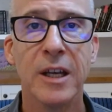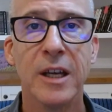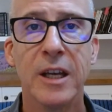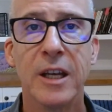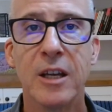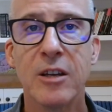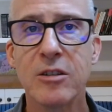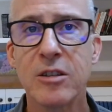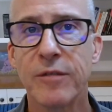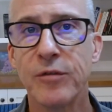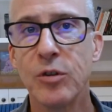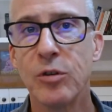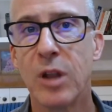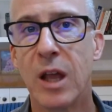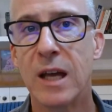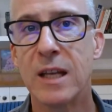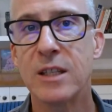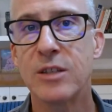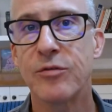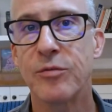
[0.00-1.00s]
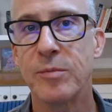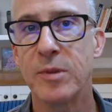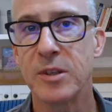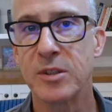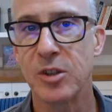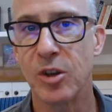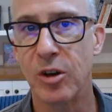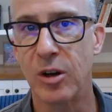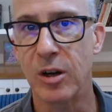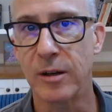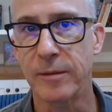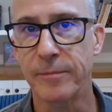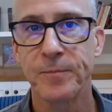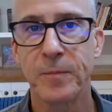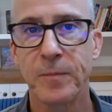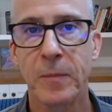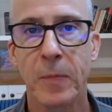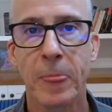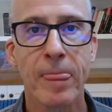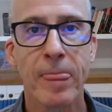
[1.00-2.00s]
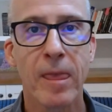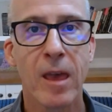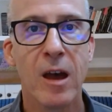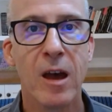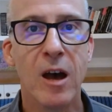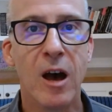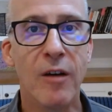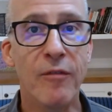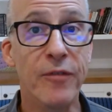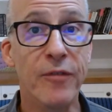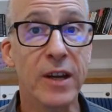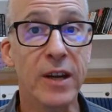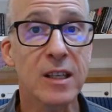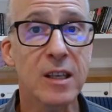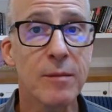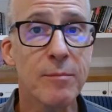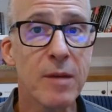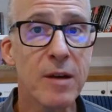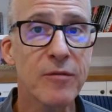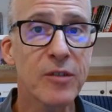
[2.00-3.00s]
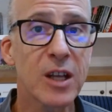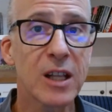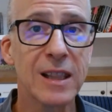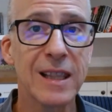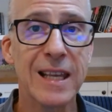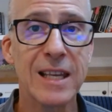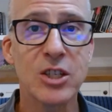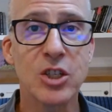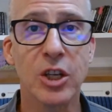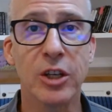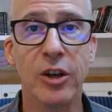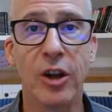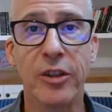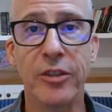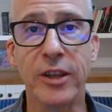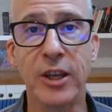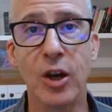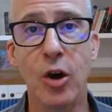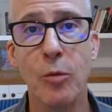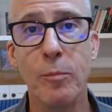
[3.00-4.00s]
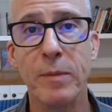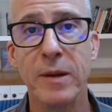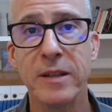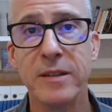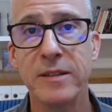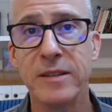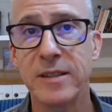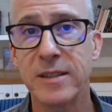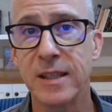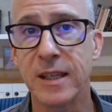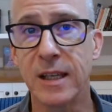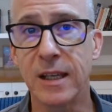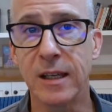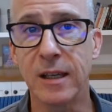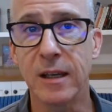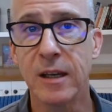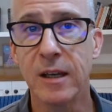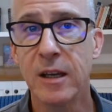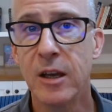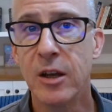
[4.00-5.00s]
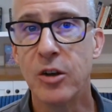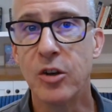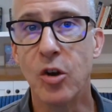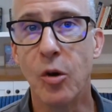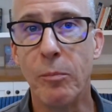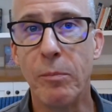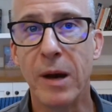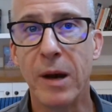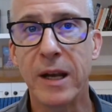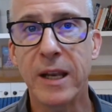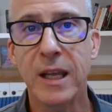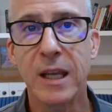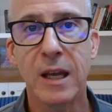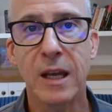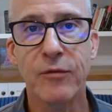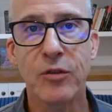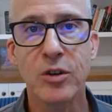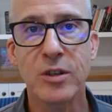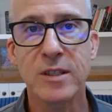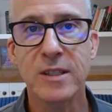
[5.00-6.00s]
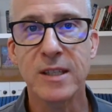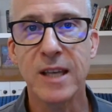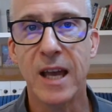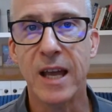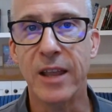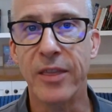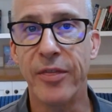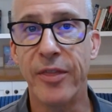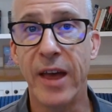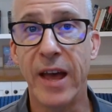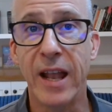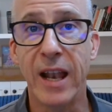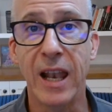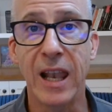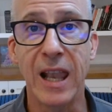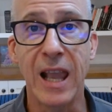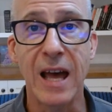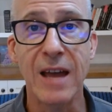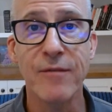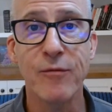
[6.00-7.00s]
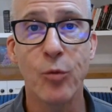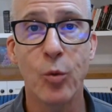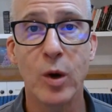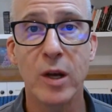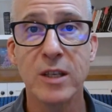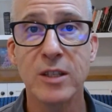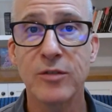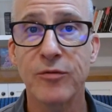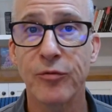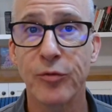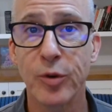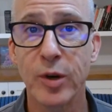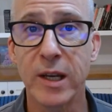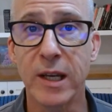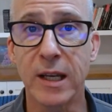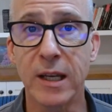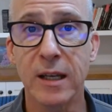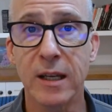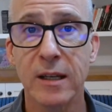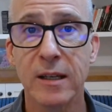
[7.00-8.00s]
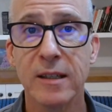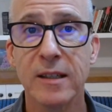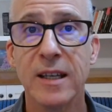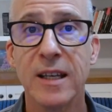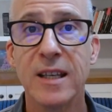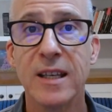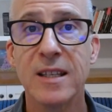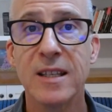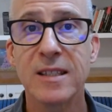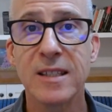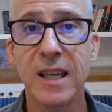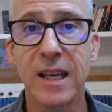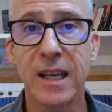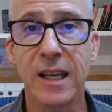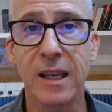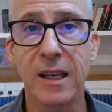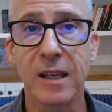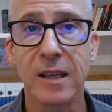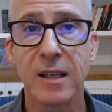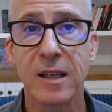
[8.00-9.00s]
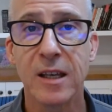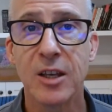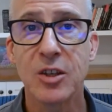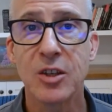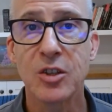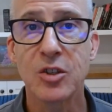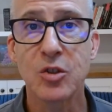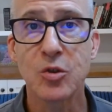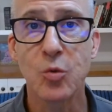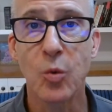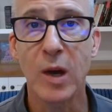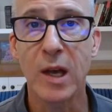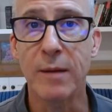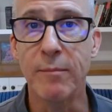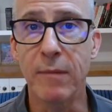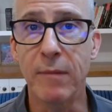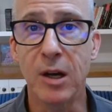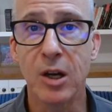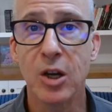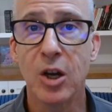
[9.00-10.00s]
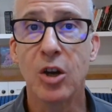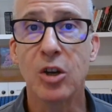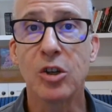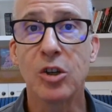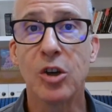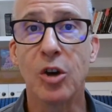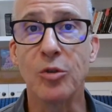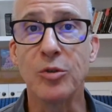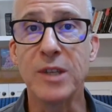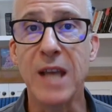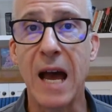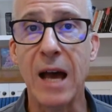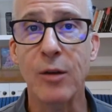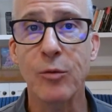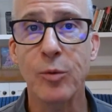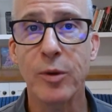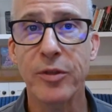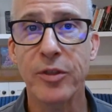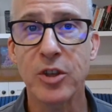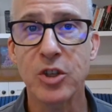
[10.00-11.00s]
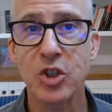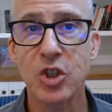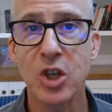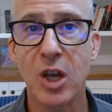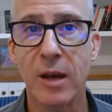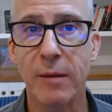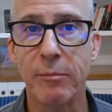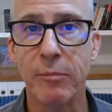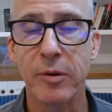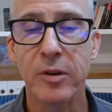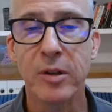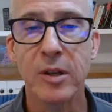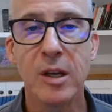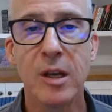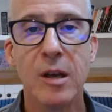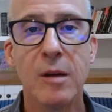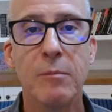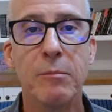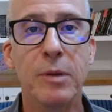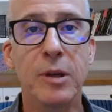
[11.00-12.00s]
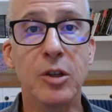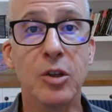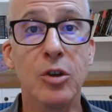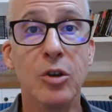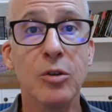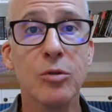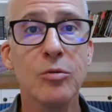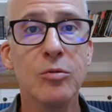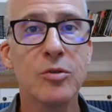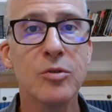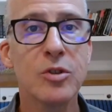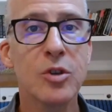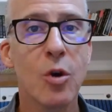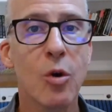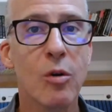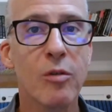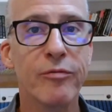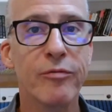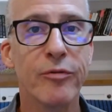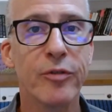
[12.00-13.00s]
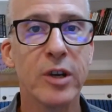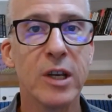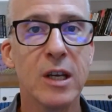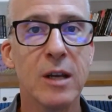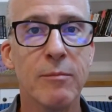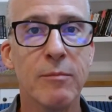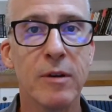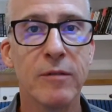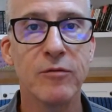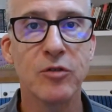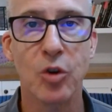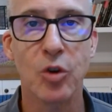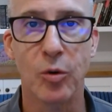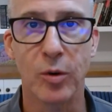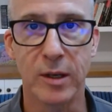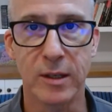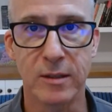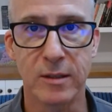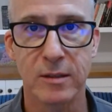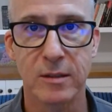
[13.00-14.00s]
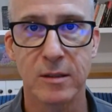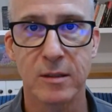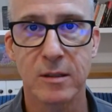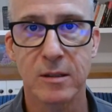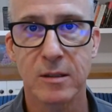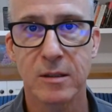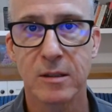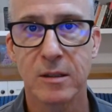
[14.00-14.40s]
Here's a few lines from the song. A victim of collision on the open sea, nobody ever said that life was free. Sink, swim, go down with the ship, but use your freedom of choice.